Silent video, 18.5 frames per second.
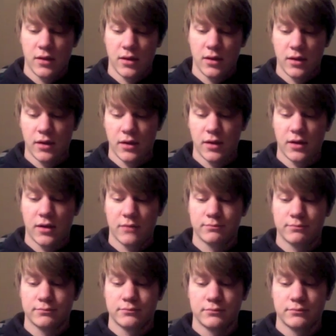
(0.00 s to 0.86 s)
a
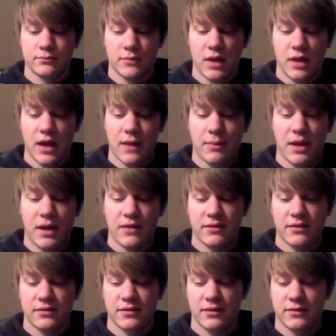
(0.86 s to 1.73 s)

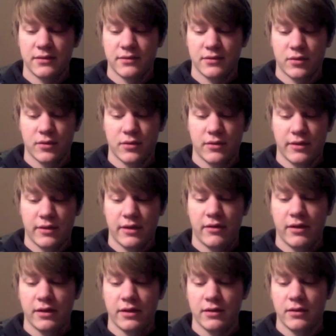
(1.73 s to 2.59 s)
hypothesis or
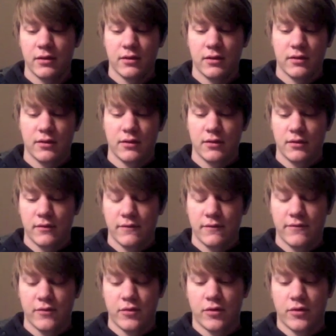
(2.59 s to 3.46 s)
theory
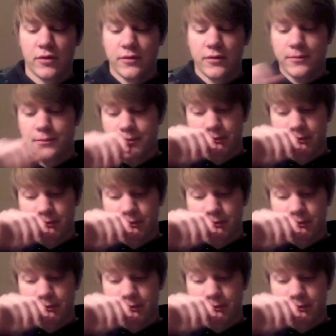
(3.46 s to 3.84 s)
for